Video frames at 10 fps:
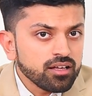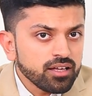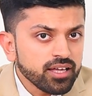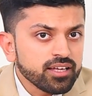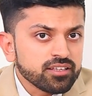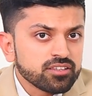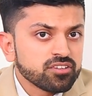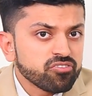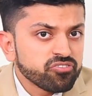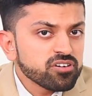The
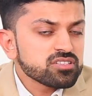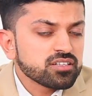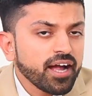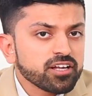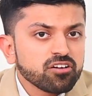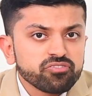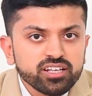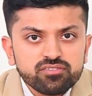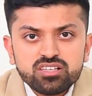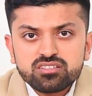first kind of
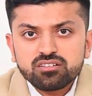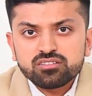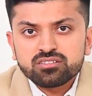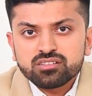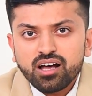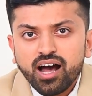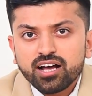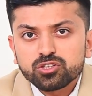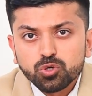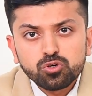investors are
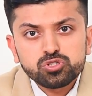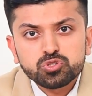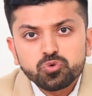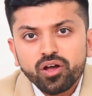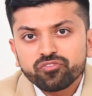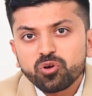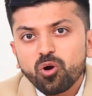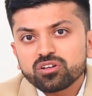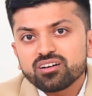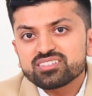those who have got a